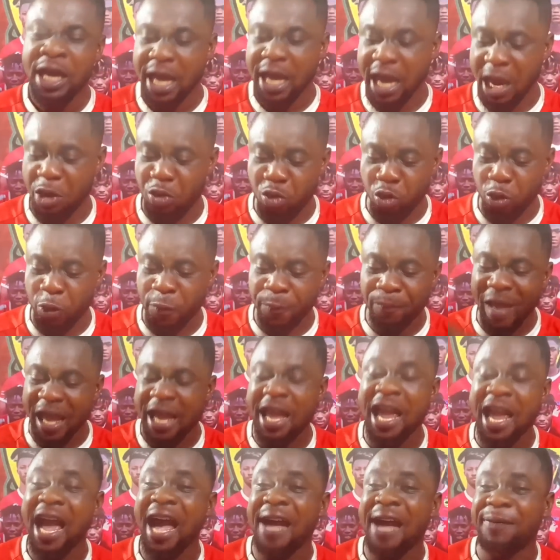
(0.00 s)
and on
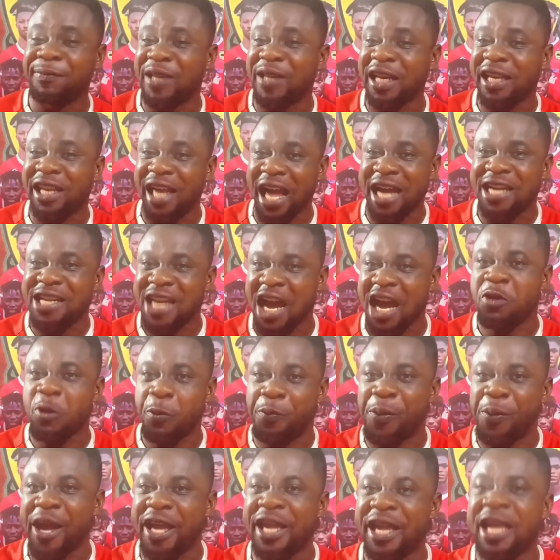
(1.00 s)
a Abdul Kakra,
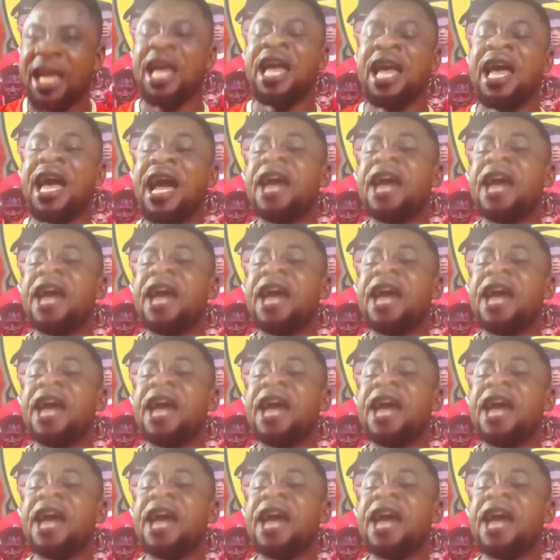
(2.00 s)
no pay,